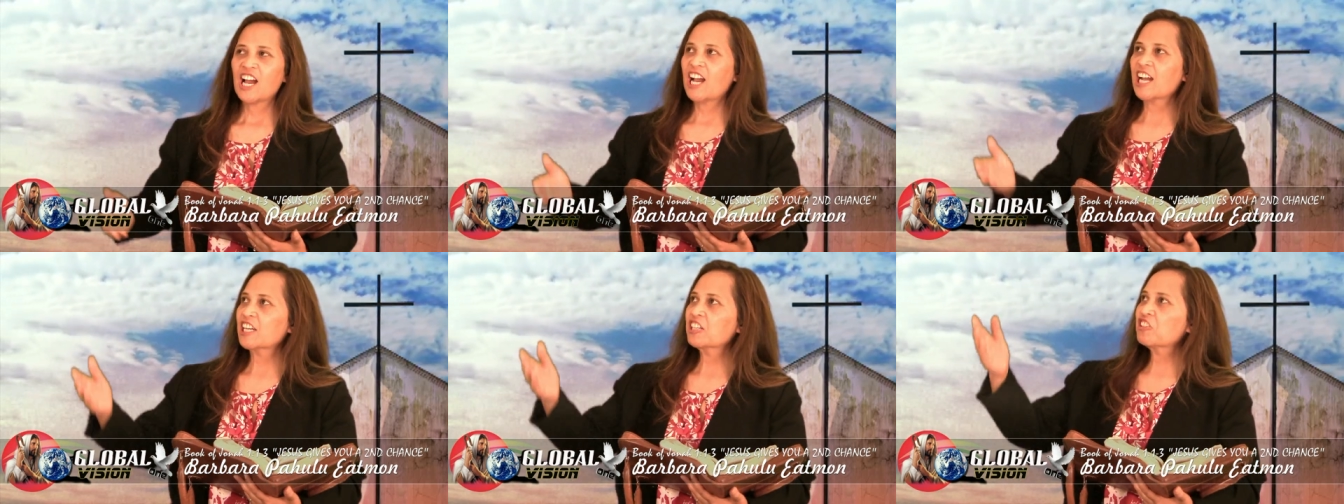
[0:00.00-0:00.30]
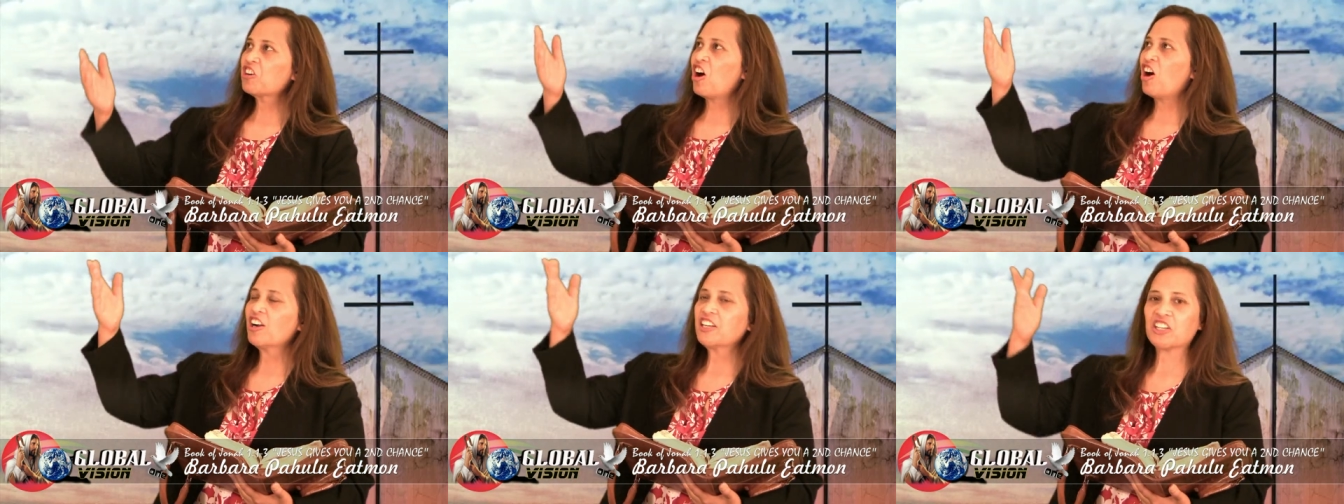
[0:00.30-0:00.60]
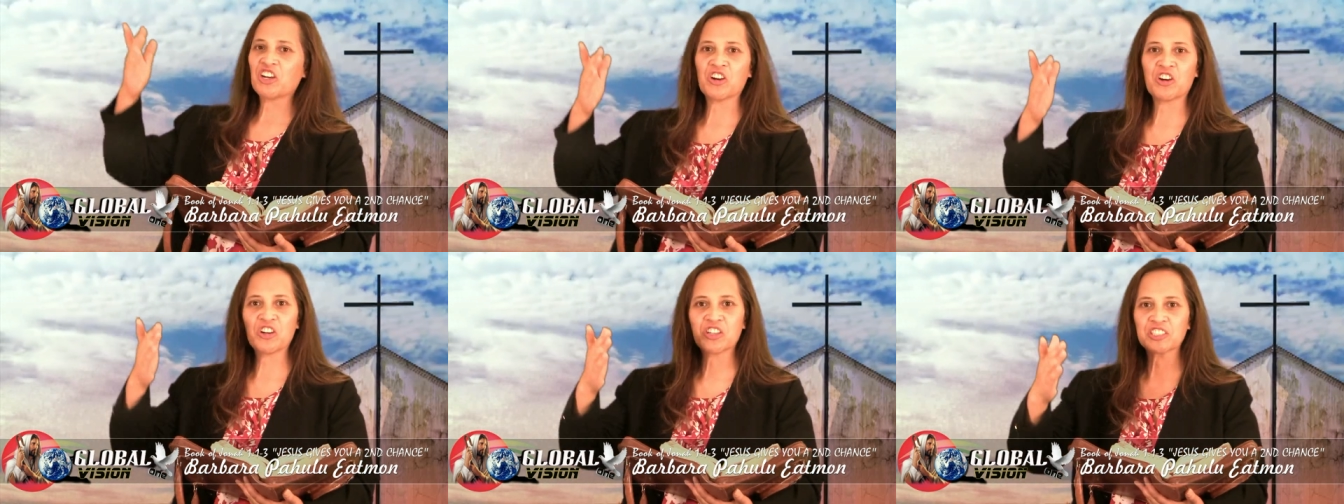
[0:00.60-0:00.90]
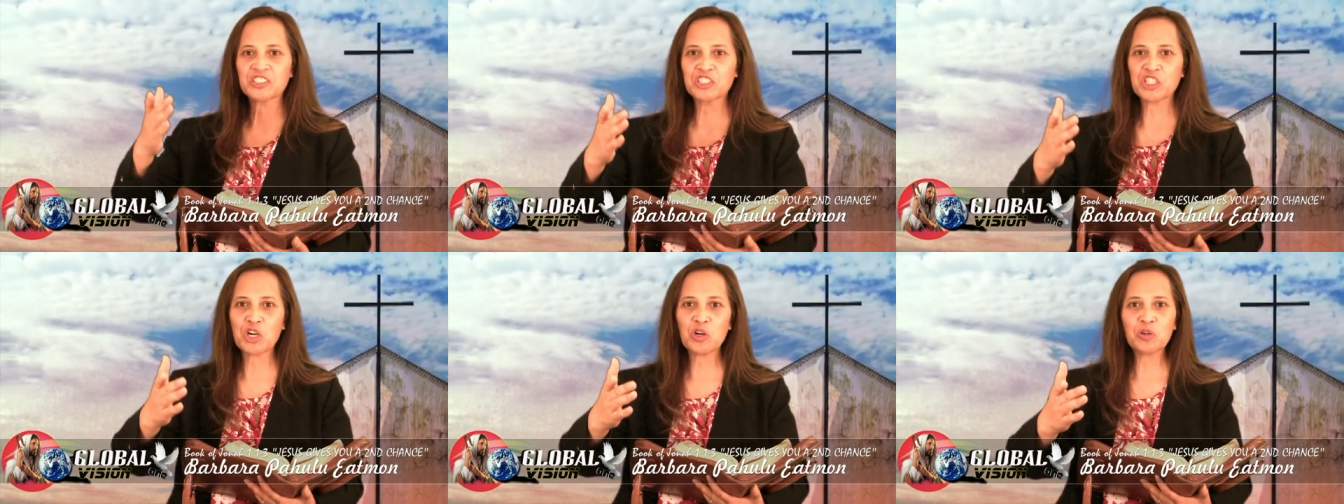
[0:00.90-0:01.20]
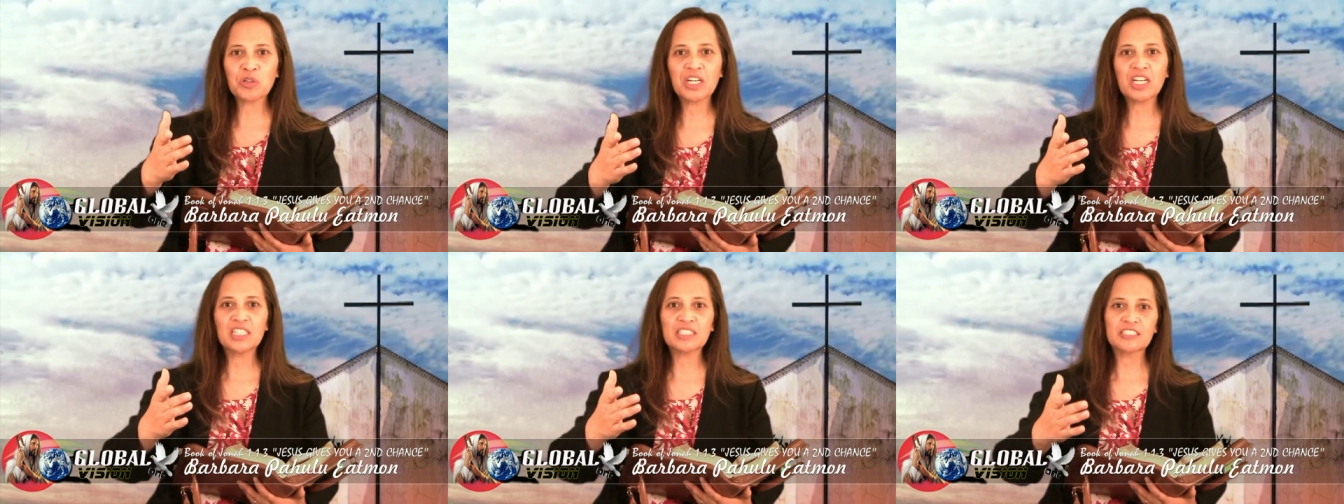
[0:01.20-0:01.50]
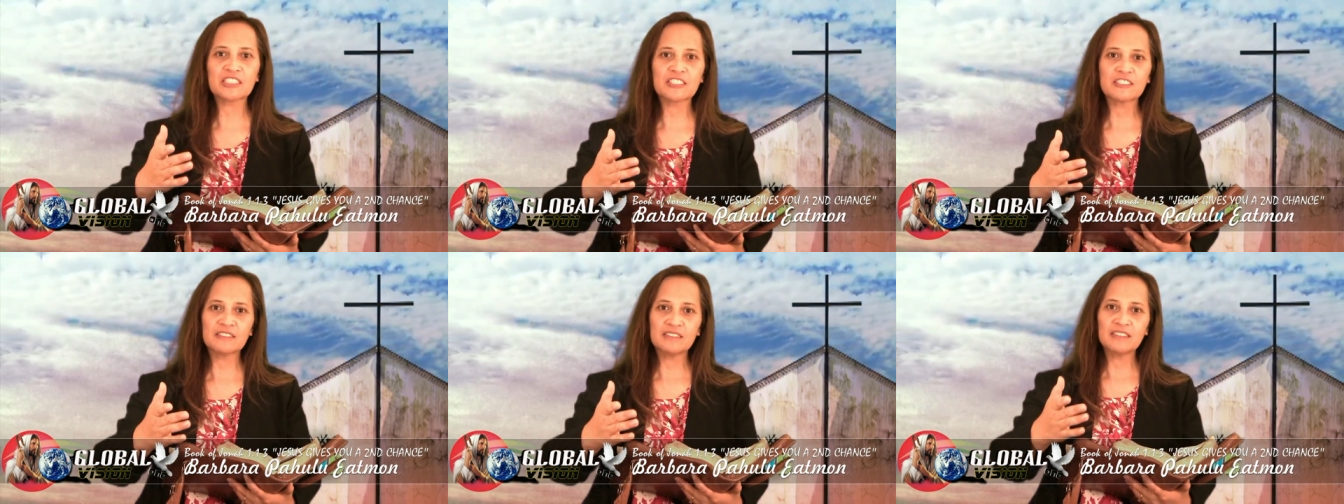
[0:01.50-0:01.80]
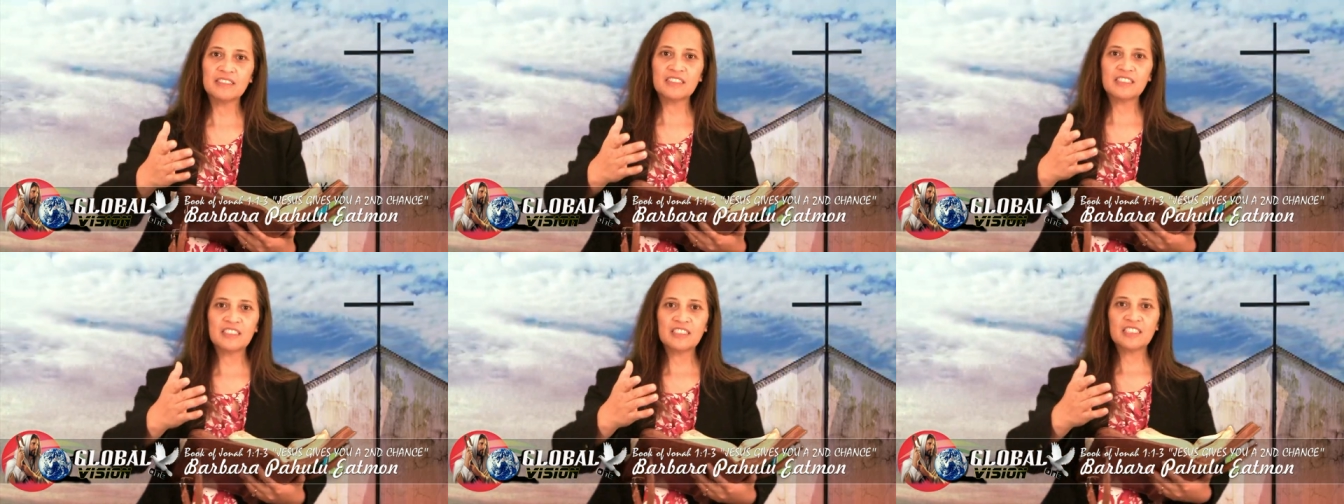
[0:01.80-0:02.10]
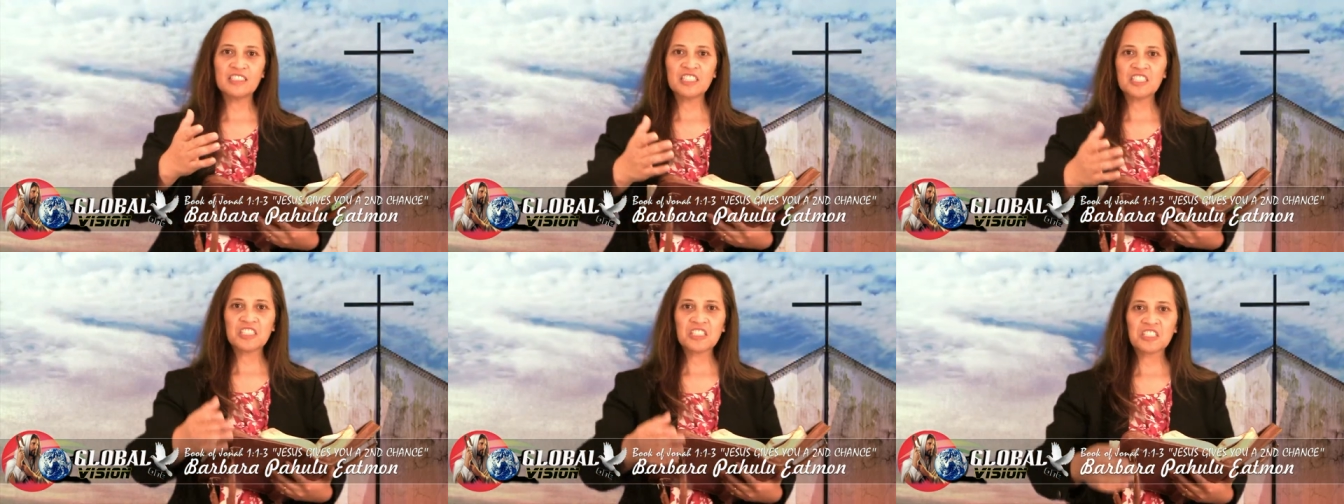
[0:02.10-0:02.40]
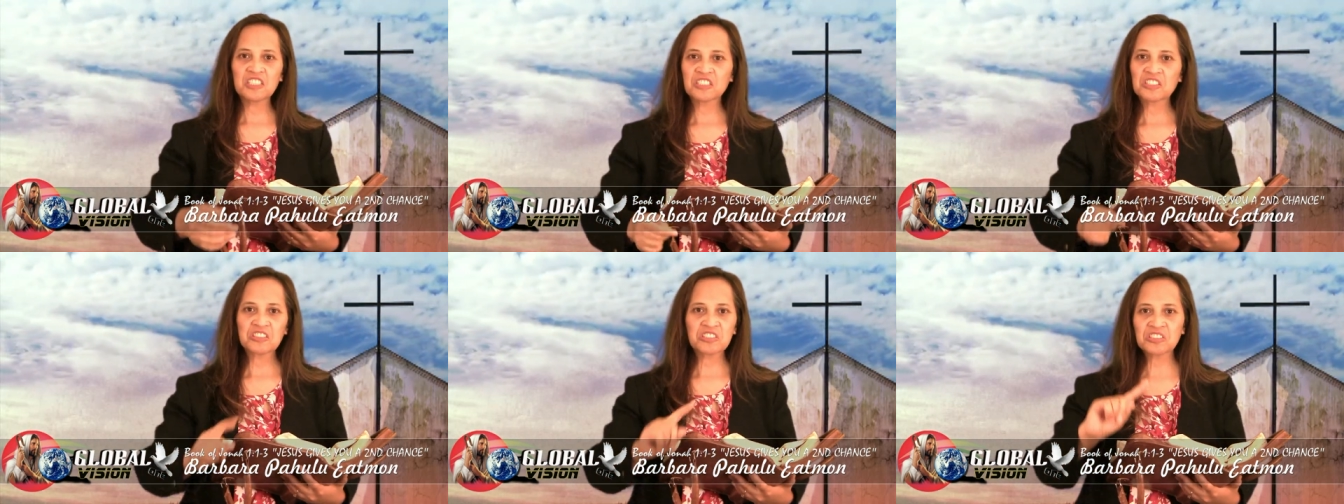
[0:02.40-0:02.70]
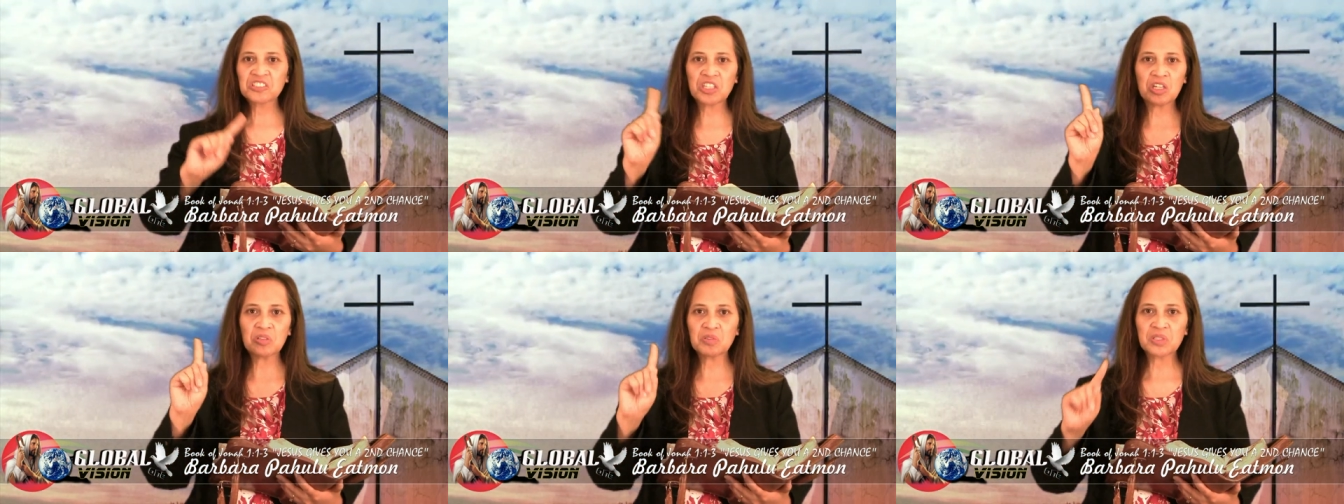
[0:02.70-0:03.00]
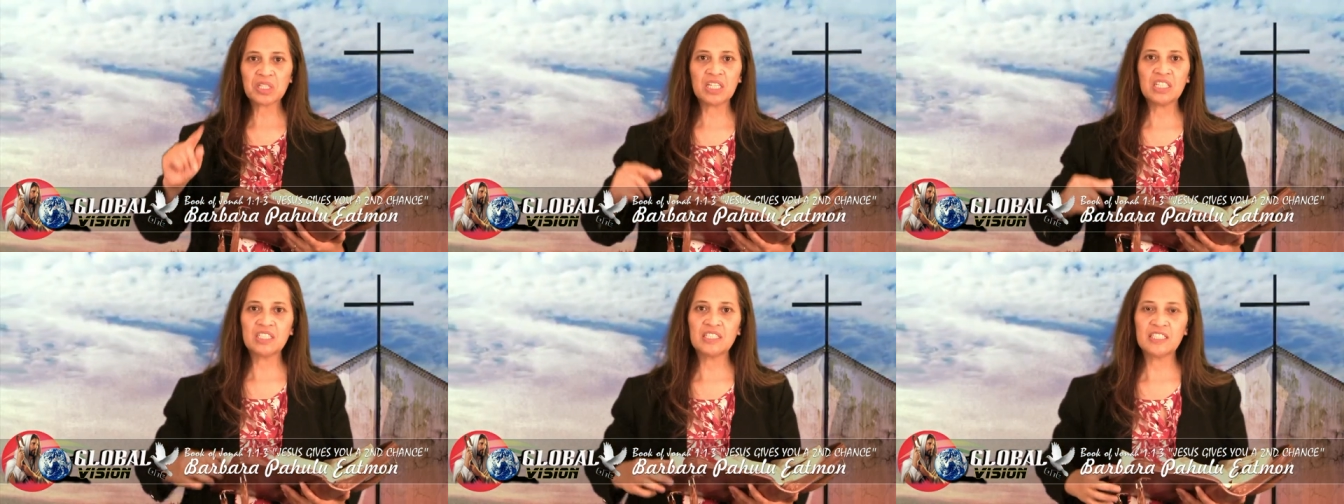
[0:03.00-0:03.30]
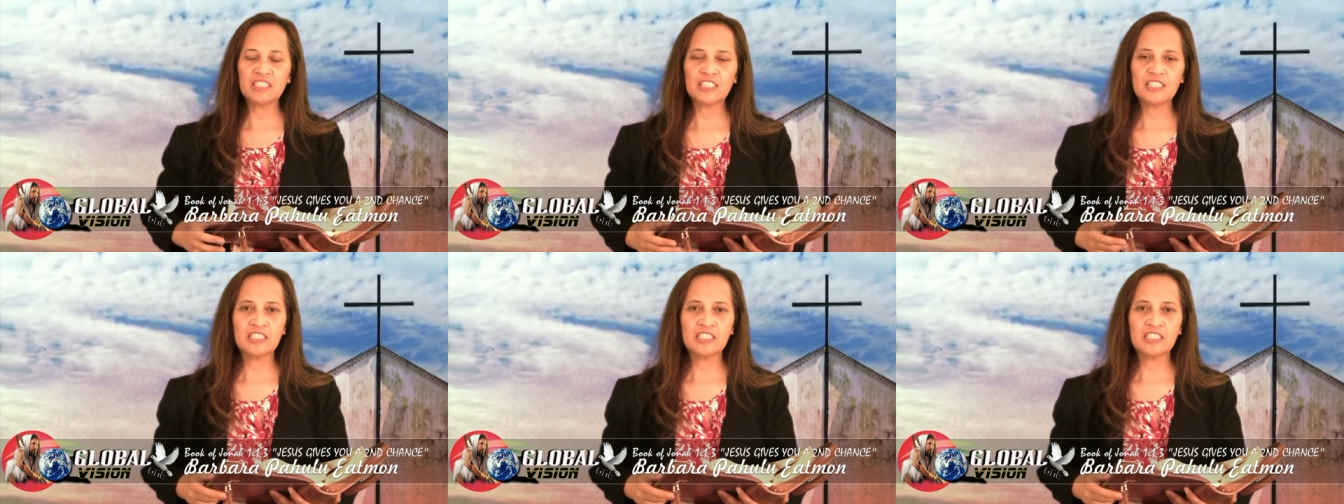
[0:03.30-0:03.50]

And God heard Jonah. Jonah.